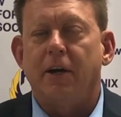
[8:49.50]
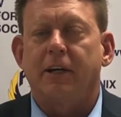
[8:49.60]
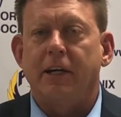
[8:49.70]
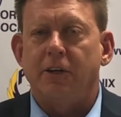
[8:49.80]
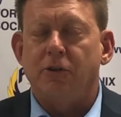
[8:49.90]

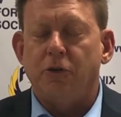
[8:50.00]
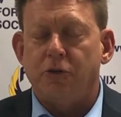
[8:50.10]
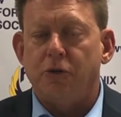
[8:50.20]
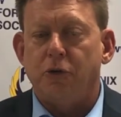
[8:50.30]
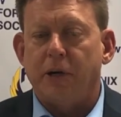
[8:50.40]
again, due
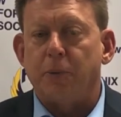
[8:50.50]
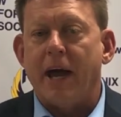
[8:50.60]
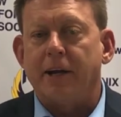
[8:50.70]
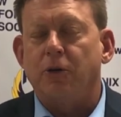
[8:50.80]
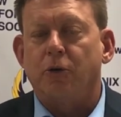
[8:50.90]
to a
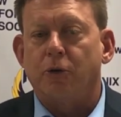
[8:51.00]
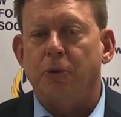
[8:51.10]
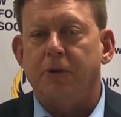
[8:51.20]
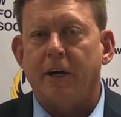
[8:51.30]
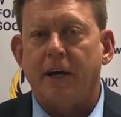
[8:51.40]
radical
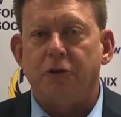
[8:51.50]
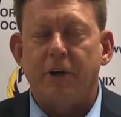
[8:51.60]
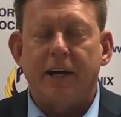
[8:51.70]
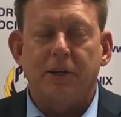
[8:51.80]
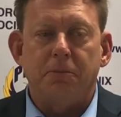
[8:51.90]
group that
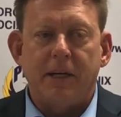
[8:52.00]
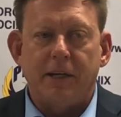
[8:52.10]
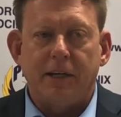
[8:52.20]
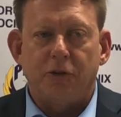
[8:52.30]
hijacked the meeting.